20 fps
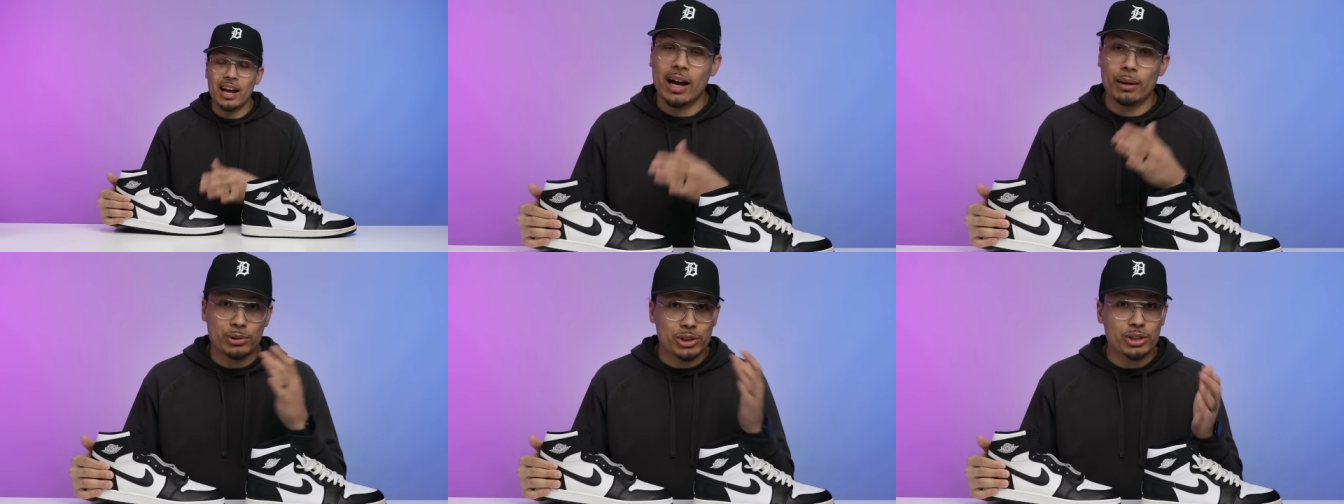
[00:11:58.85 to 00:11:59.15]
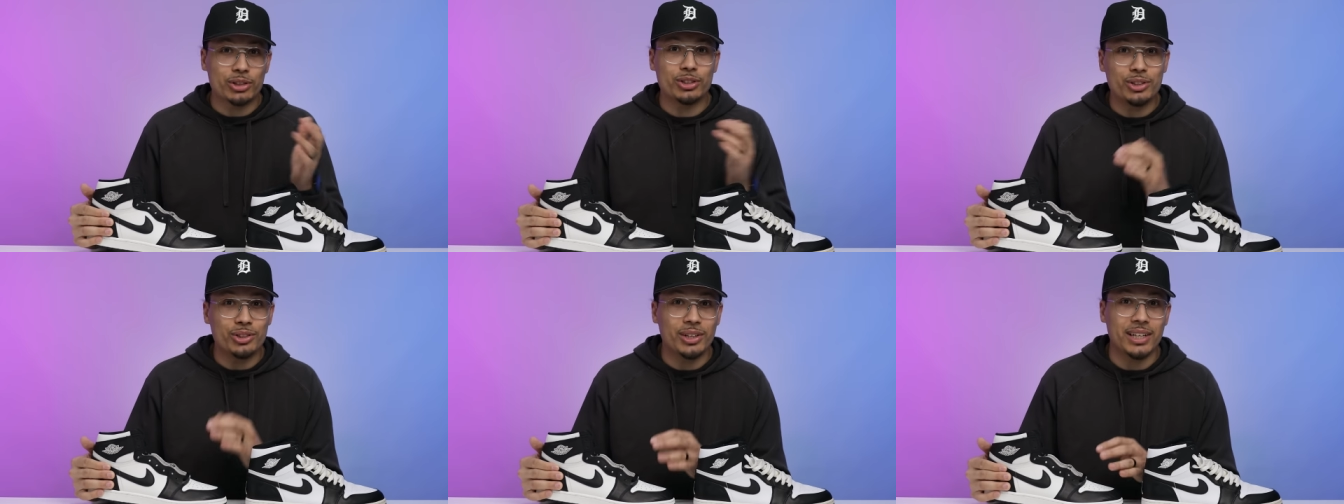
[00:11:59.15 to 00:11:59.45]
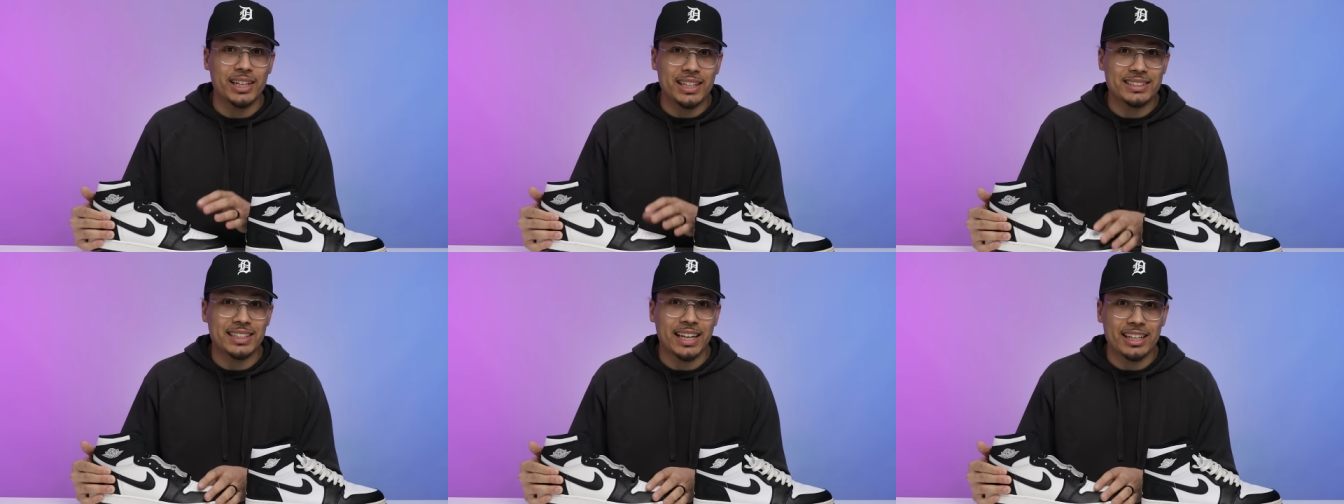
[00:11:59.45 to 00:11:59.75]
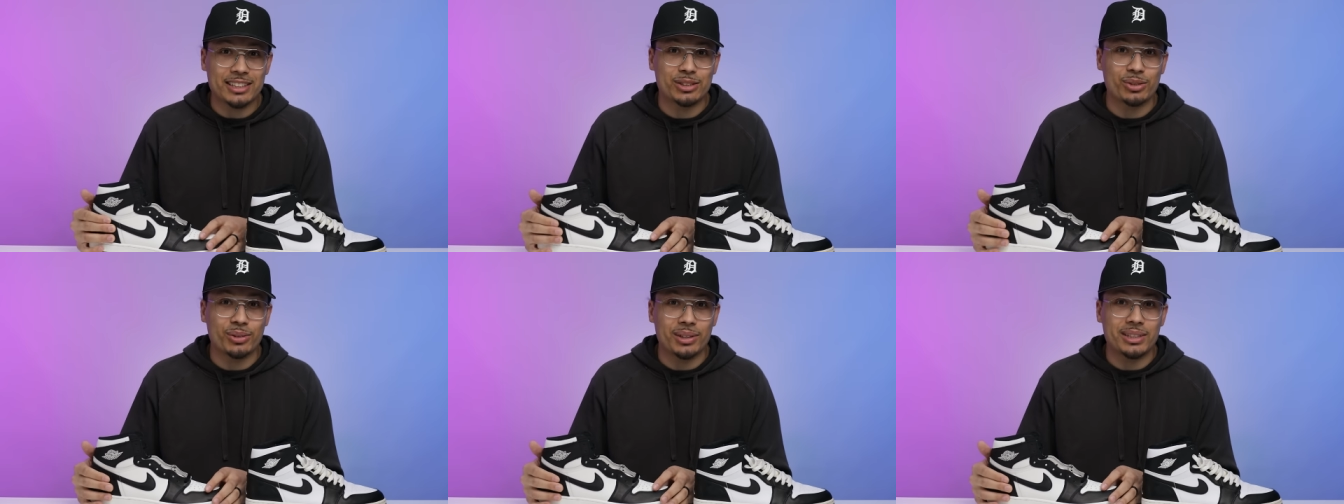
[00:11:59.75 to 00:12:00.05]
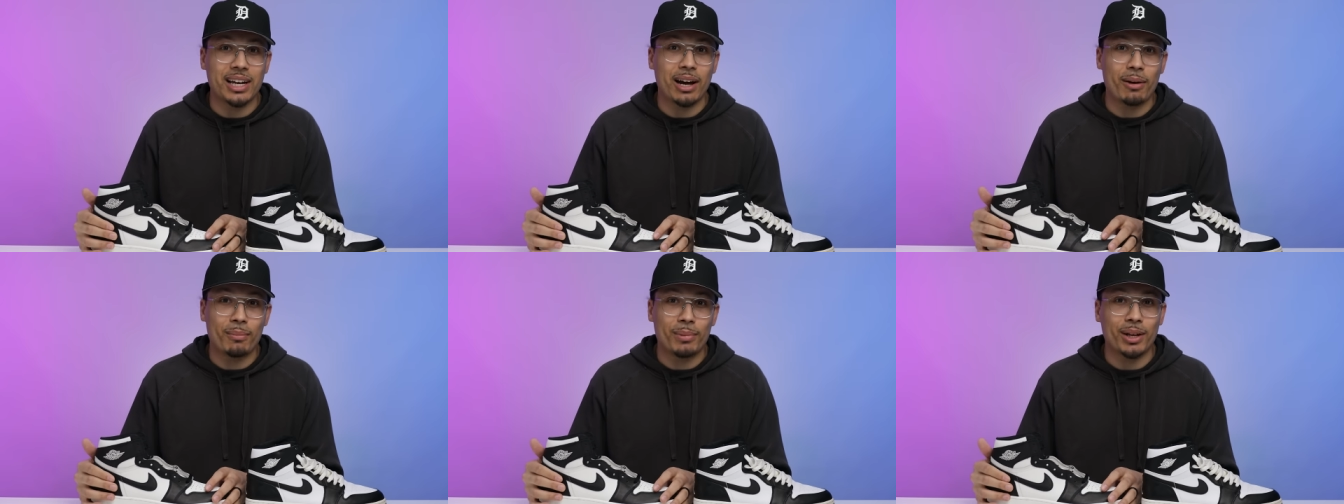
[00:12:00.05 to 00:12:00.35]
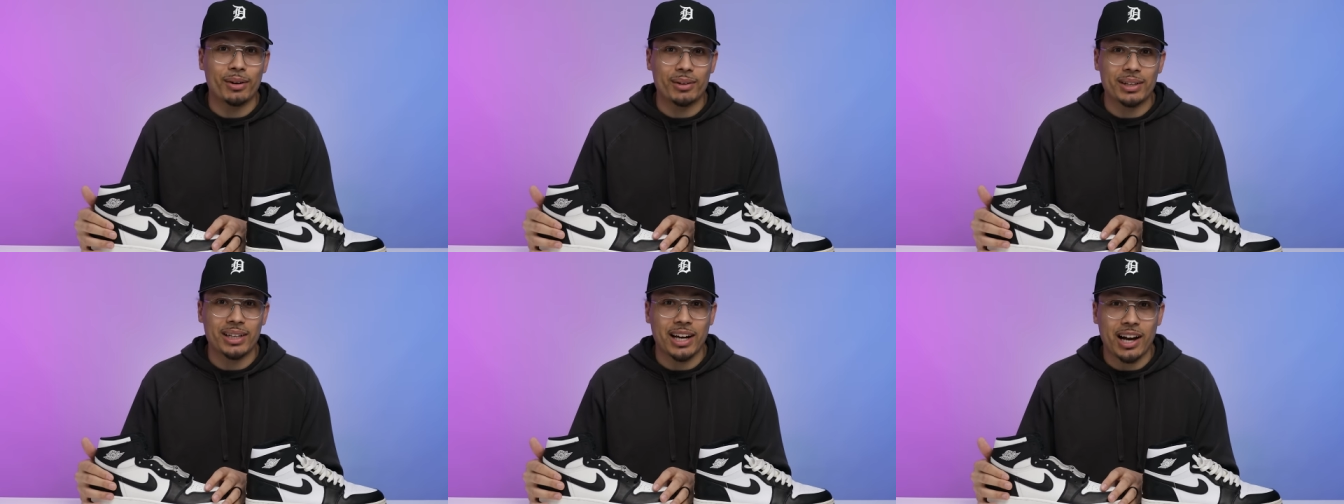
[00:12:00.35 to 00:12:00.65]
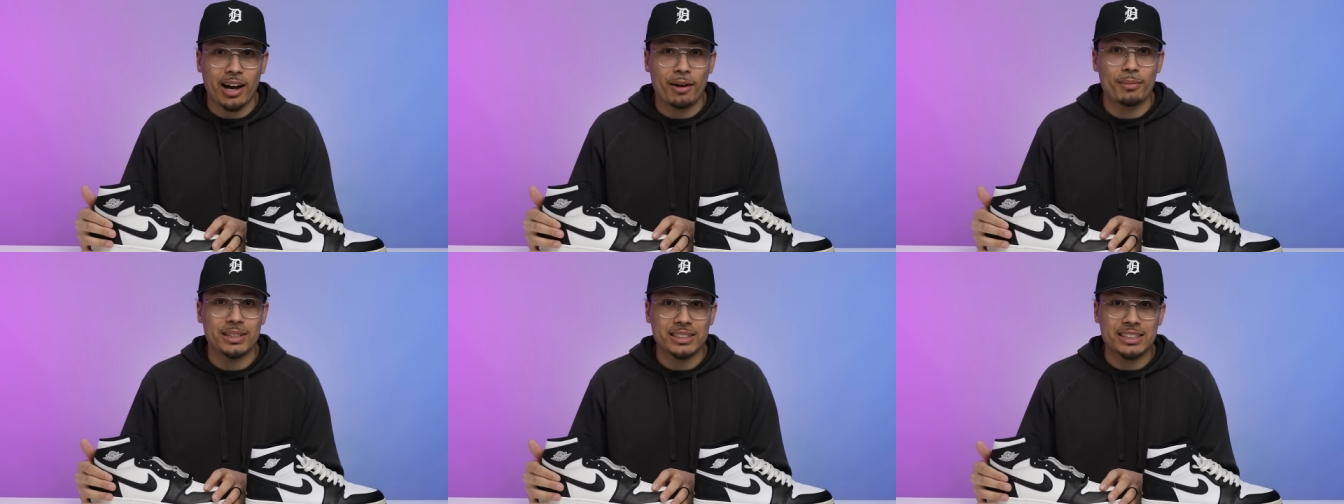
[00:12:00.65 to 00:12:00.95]
I'm sure you can attest to it down below in the
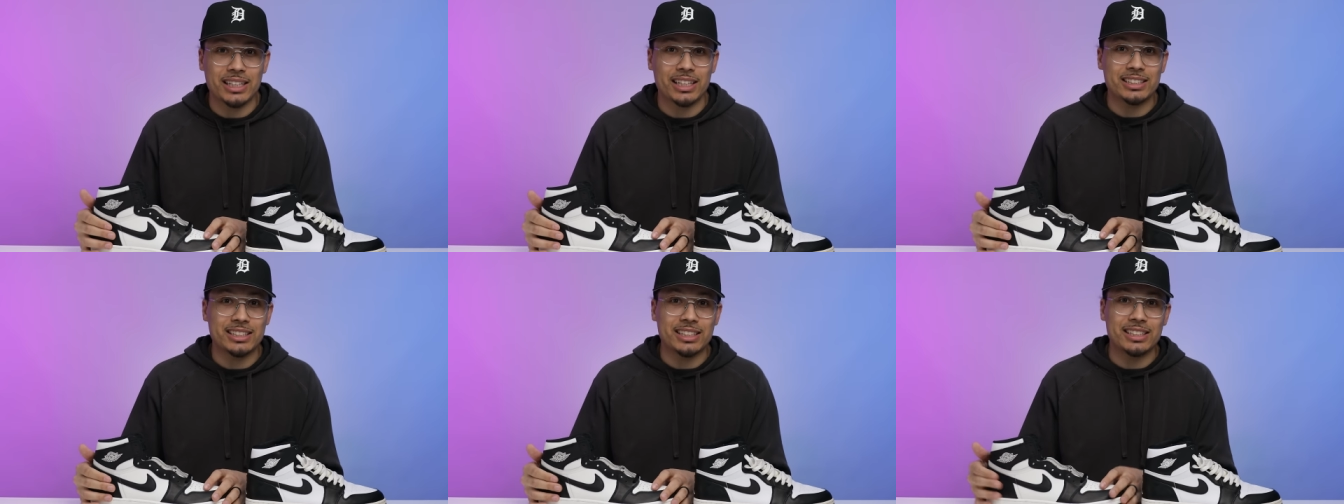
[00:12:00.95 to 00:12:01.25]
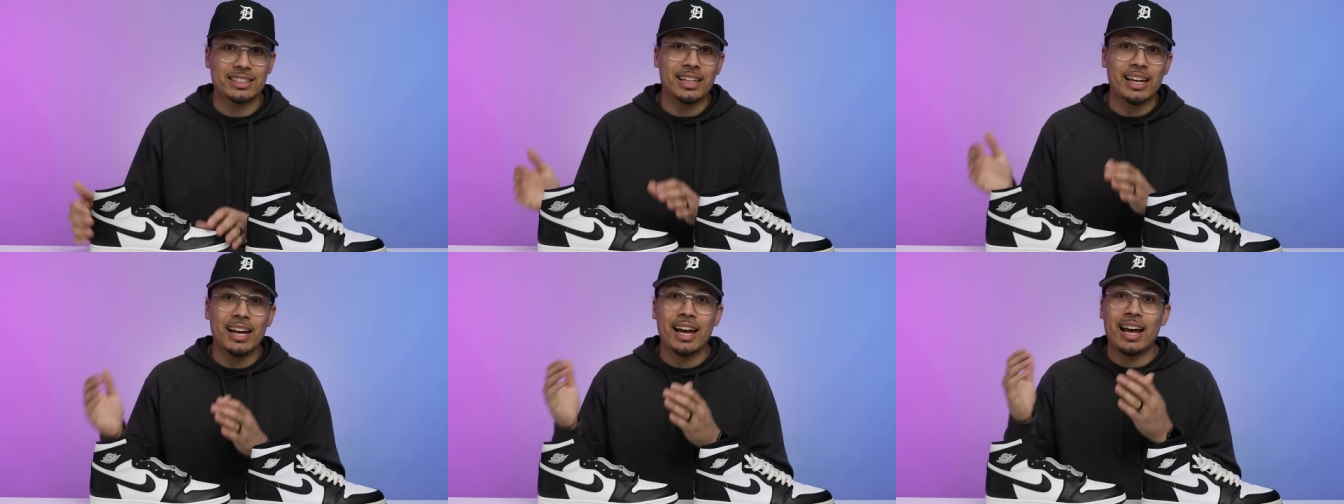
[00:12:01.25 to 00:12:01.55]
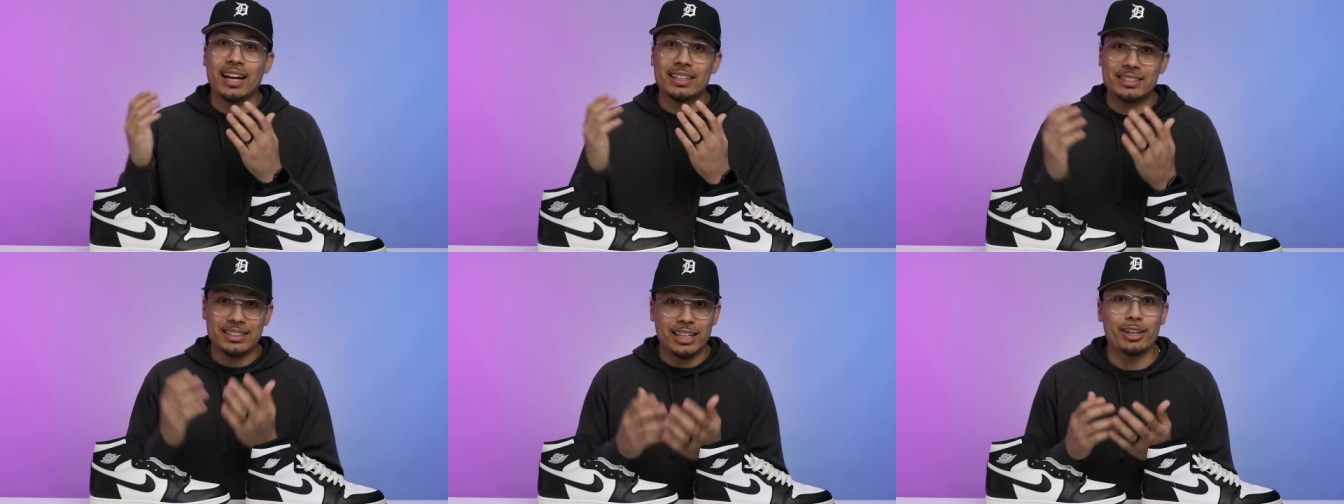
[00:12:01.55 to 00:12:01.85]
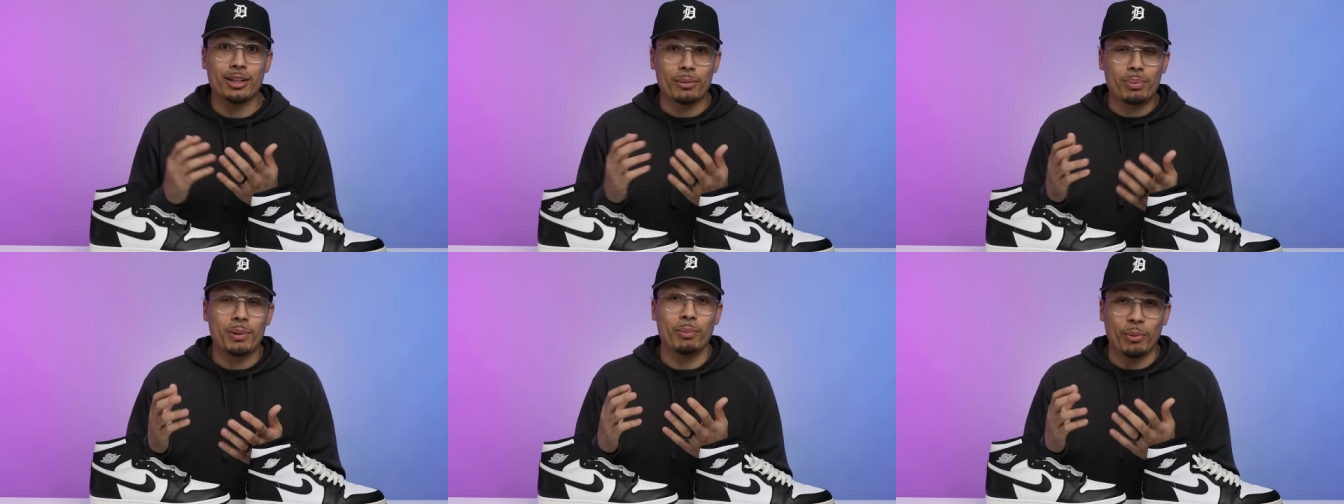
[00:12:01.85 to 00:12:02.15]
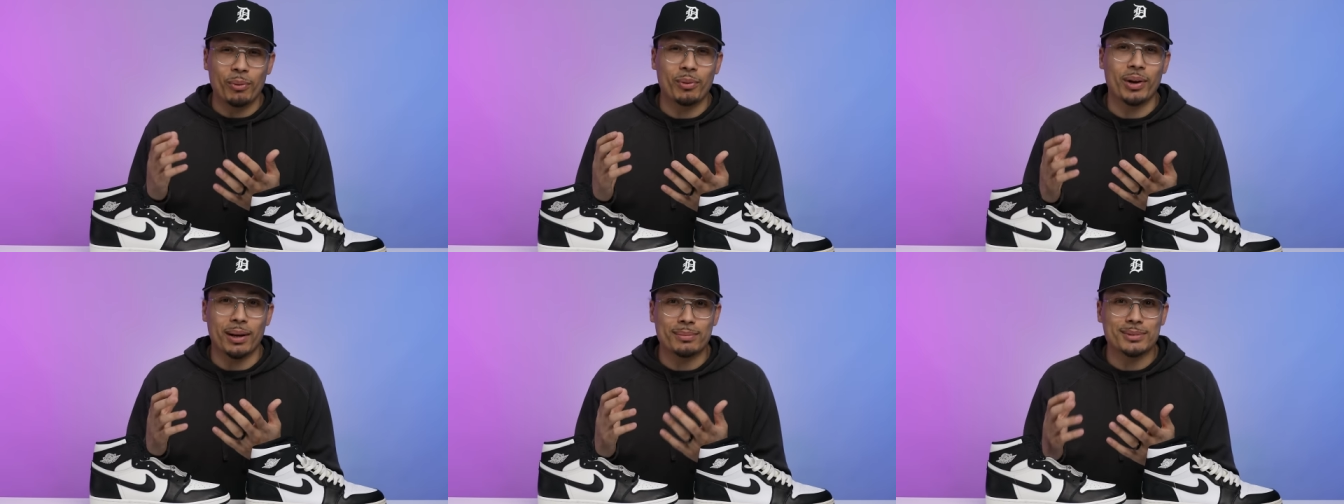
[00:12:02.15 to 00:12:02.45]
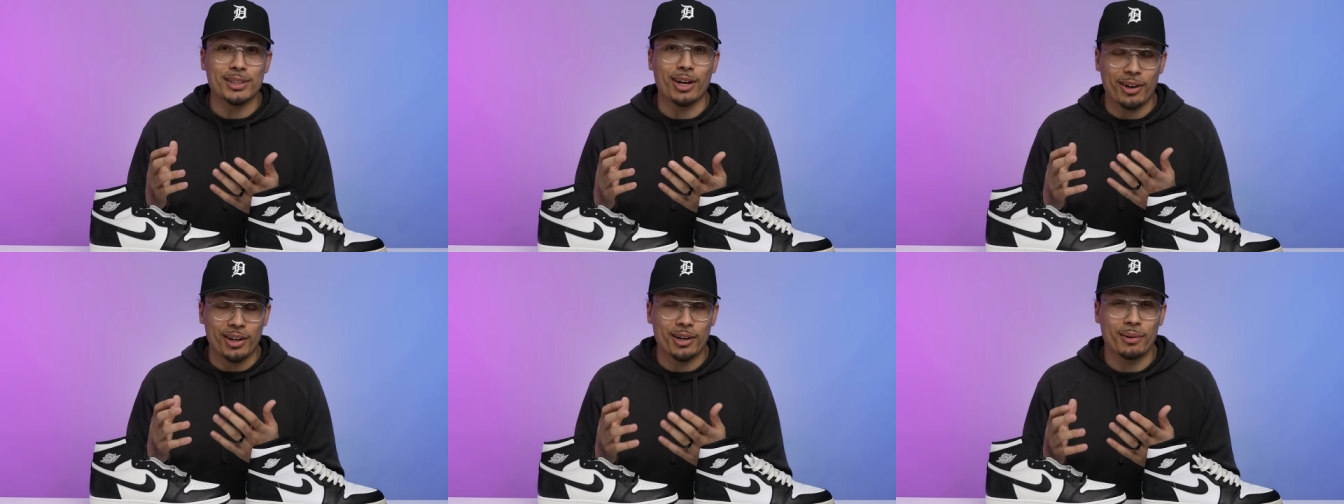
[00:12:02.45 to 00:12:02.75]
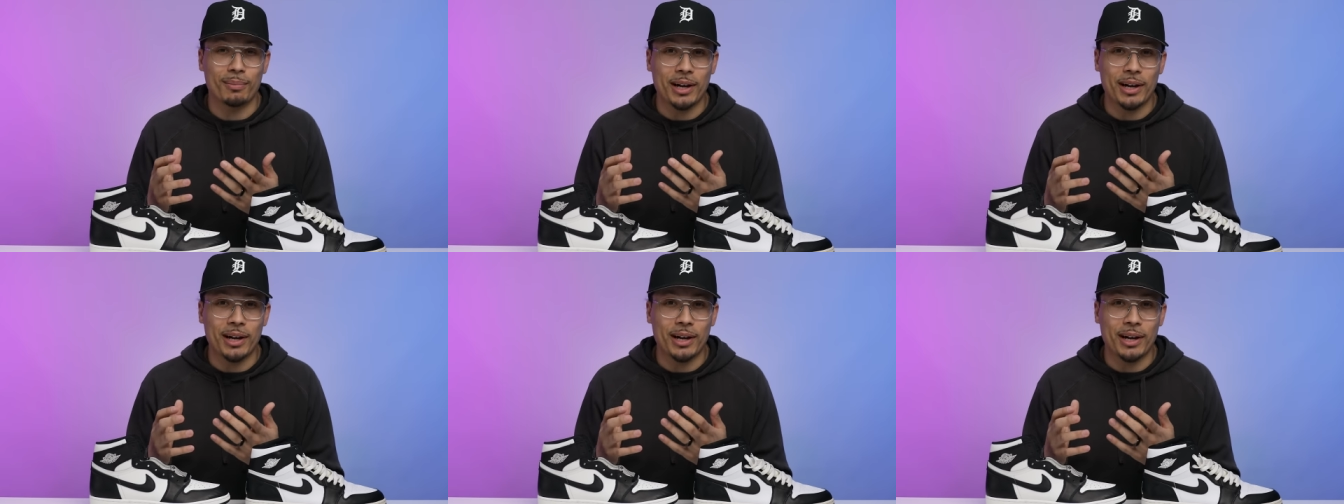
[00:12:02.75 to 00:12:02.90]
comment section and tell the people what I'm talking